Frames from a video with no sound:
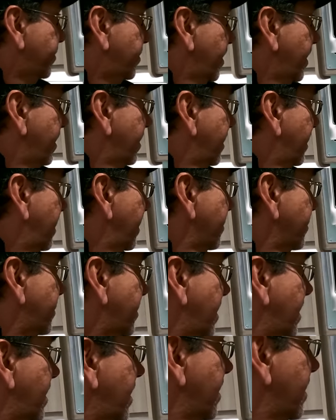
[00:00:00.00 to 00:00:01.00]
we've seen.
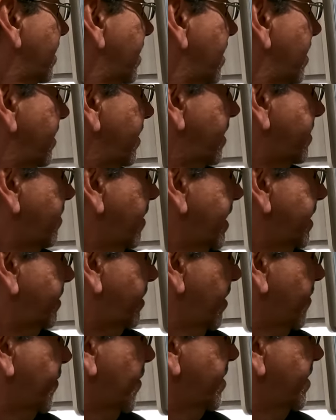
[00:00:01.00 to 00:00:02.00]
Here's a, this one
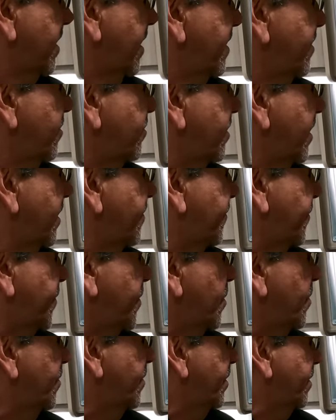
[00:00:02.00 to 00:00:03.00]
is different. They're using a
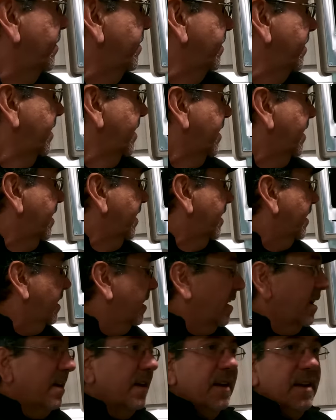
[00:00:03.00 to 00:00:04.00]
Furion
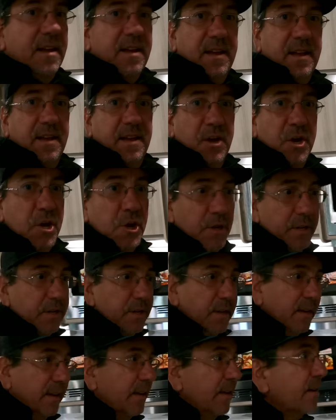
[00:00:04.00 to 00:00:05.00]

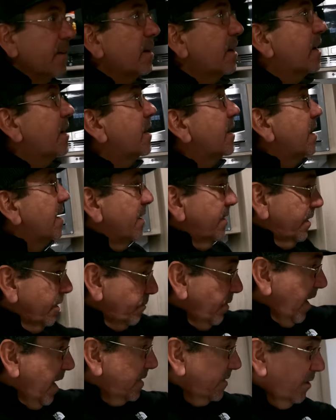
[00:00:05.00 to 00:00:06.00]
hood here.
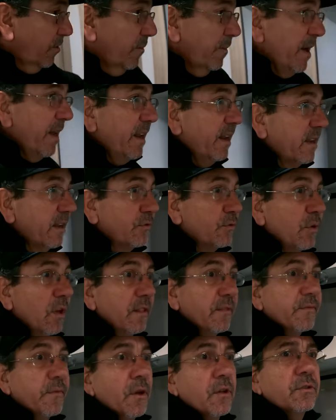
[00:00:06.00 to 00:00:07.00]
This one has a Dometic
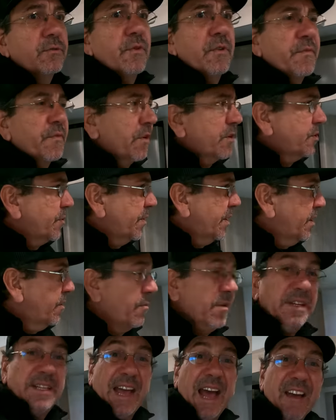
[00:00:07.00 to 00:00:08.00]
12-volt
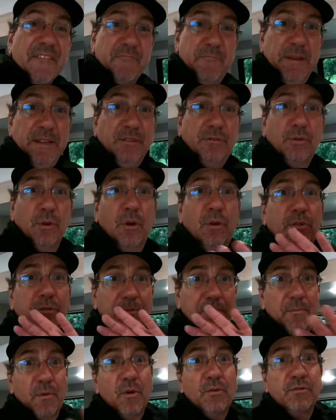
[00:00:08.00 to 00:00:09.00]
refrigerator, which I've been
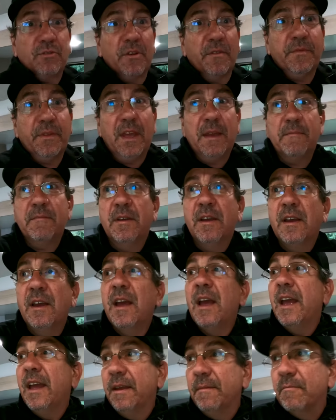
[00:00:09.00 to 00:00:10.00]
told most of them,
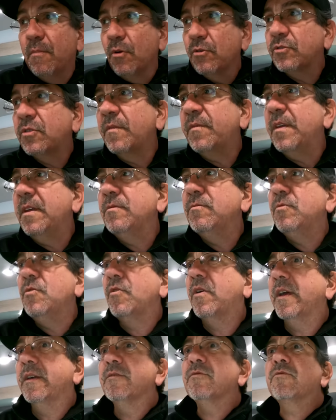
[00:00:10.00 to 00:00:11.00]
in most of them,
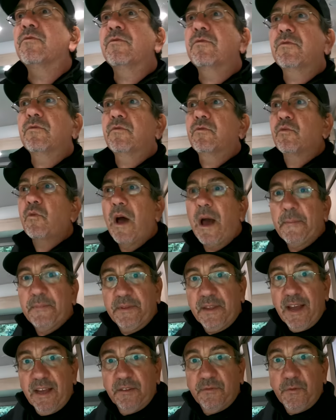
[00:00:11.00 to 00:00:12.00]
you can
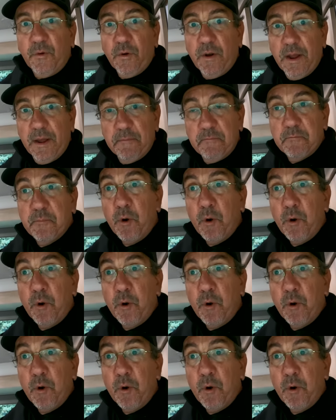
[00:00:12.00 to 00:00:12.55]
swap that for a